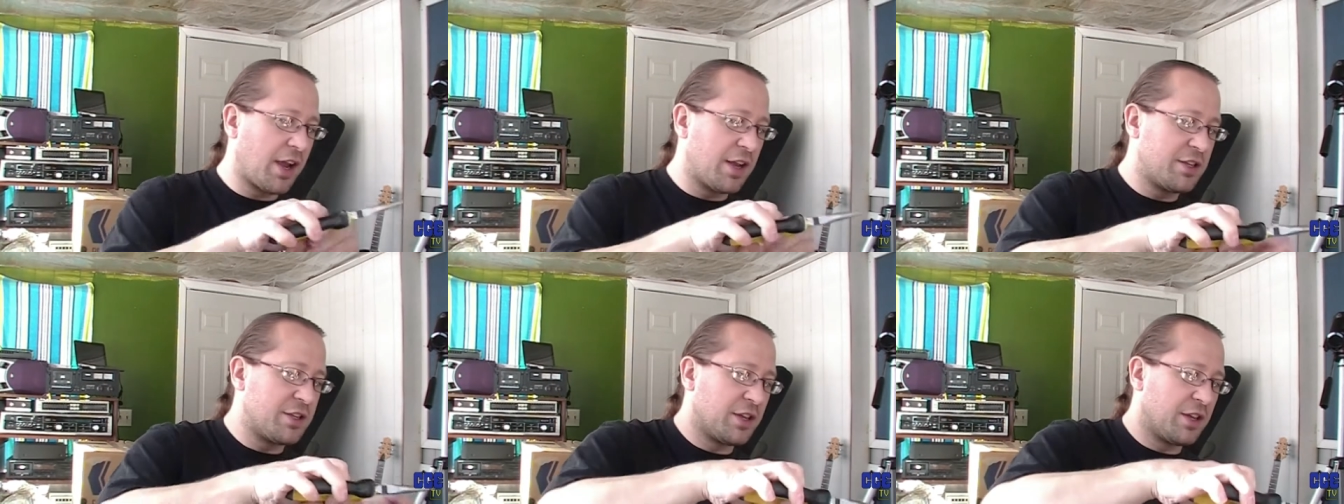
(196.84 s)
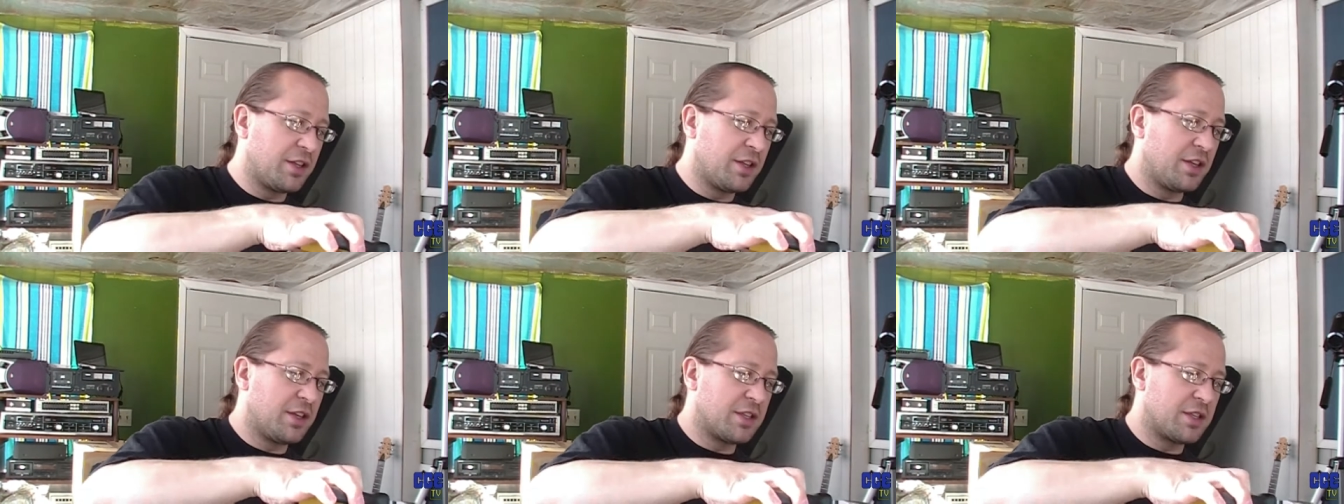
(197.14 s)
edge
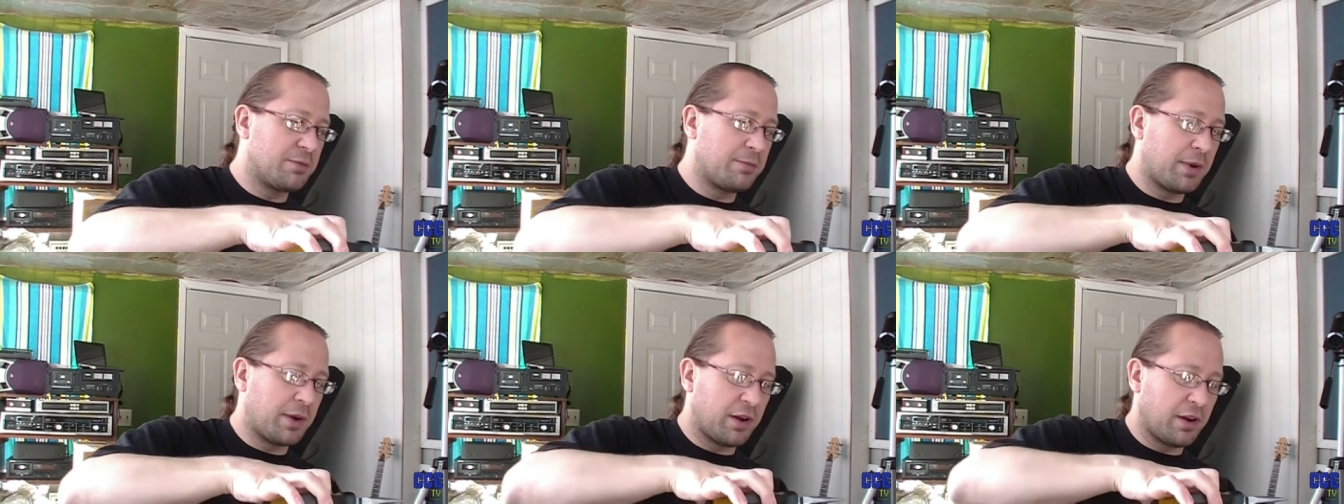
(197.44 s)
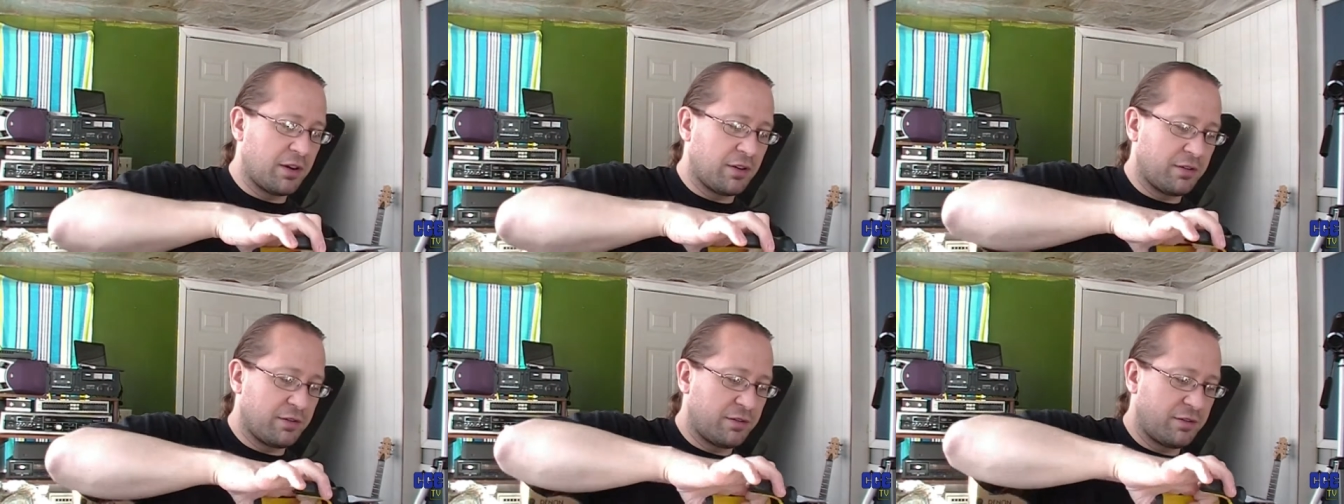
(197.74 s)
on this
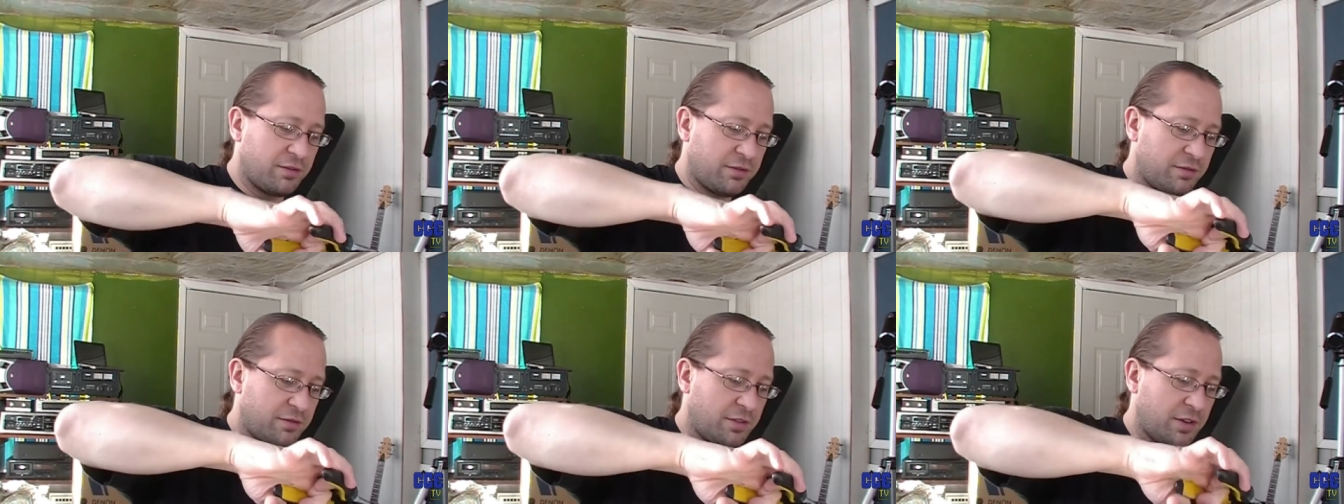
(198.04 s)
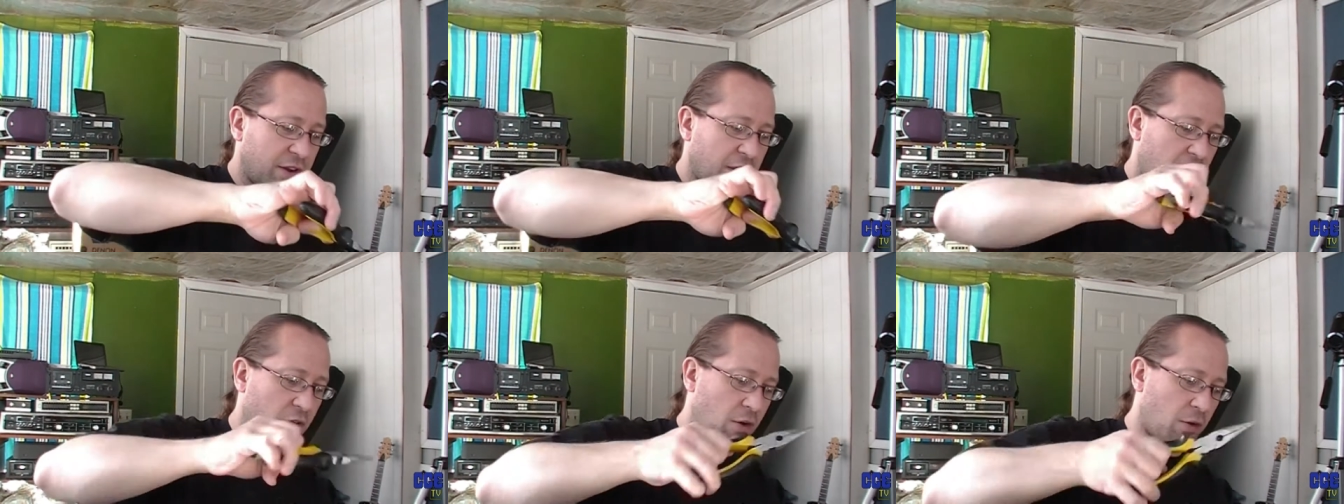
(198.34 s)
pair of...
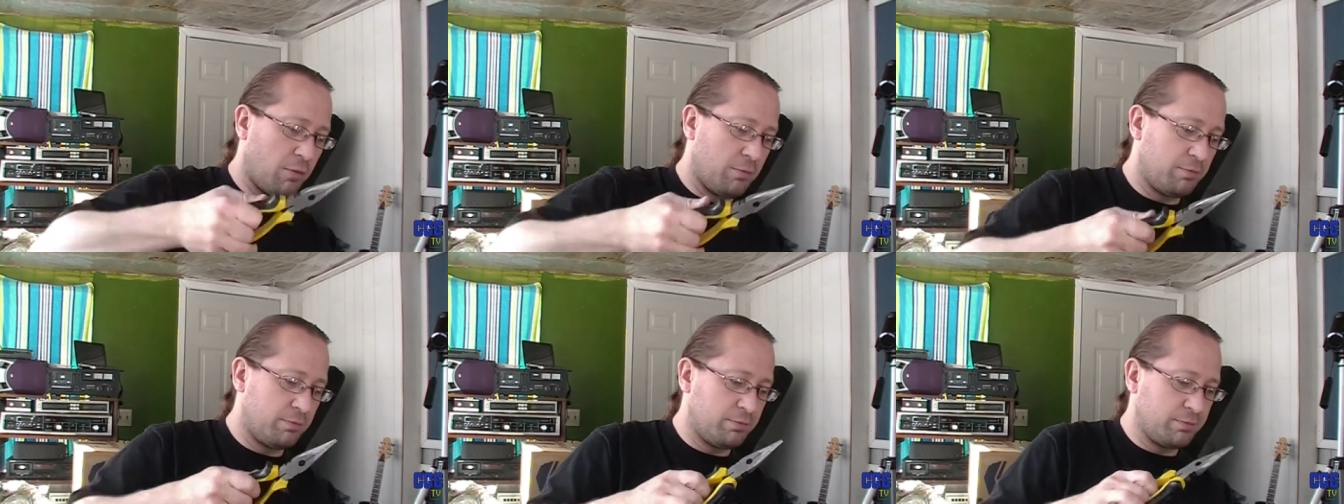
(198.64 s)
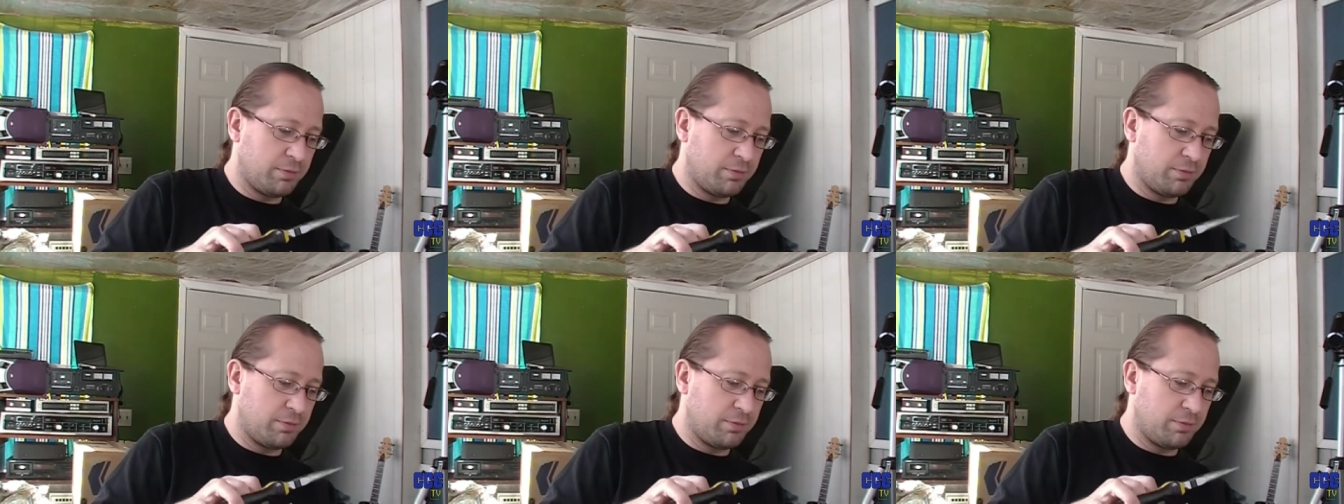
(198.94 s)
No.